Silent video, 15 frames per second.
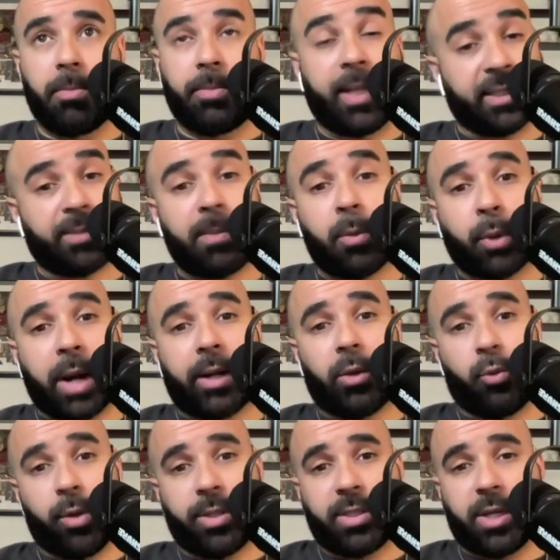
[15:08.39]
Doesn't mean we're out of
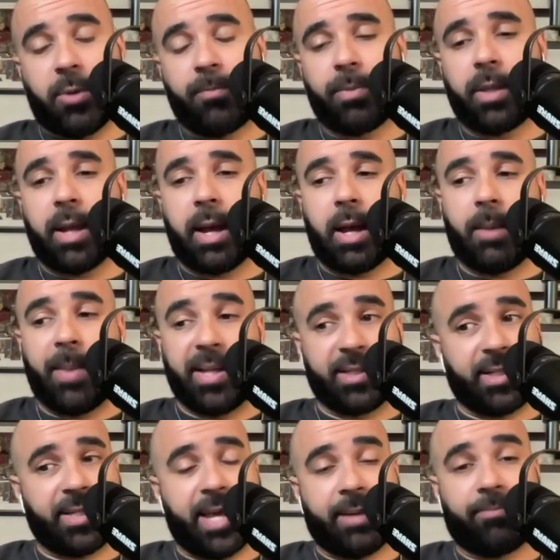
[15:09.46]
the woods, though. As
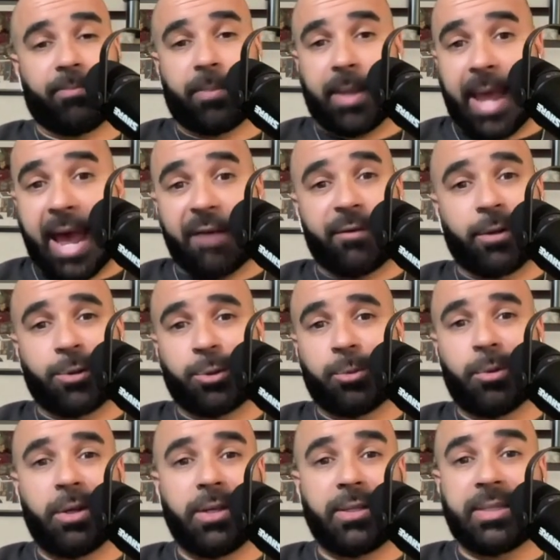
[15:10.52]
I said, calf
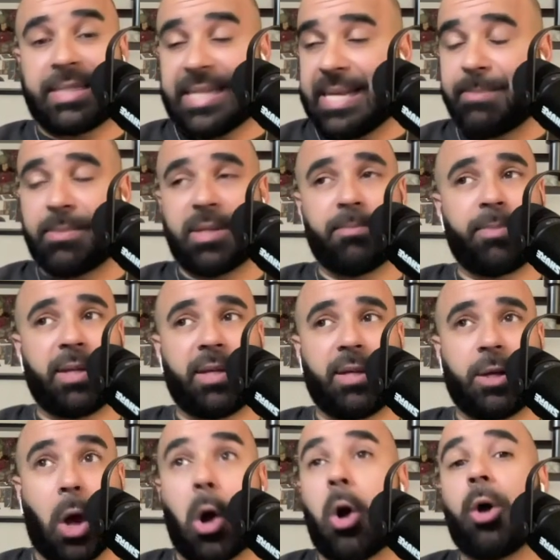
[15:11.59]
injuries seem to
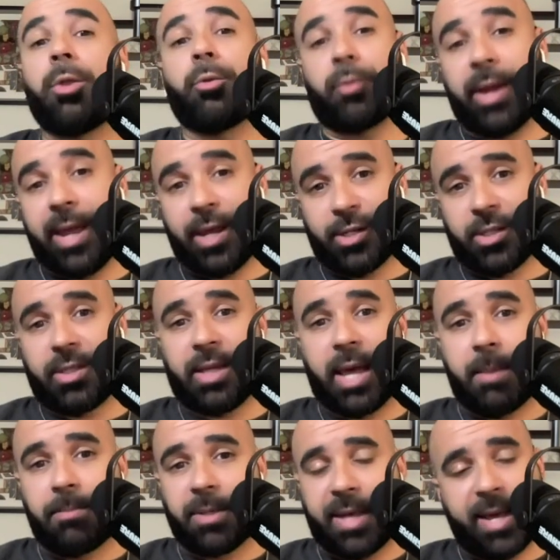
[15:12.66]
be all the rage in the
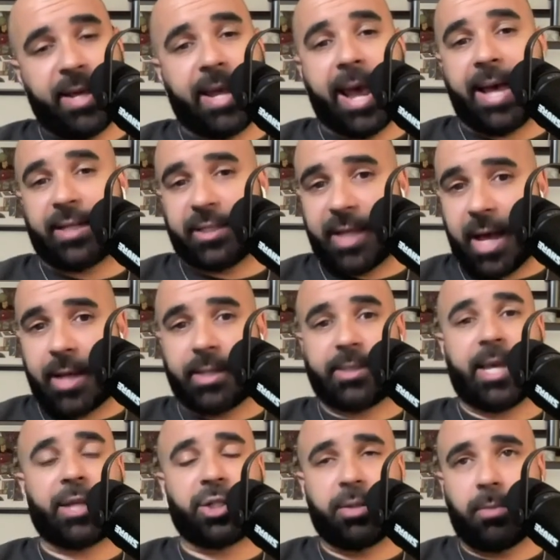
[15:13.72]
NBA. Ask Giannis,
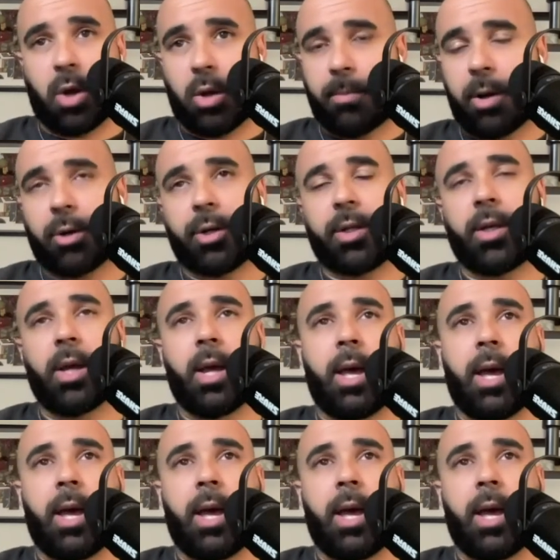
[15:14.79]
ask Jamal Murray.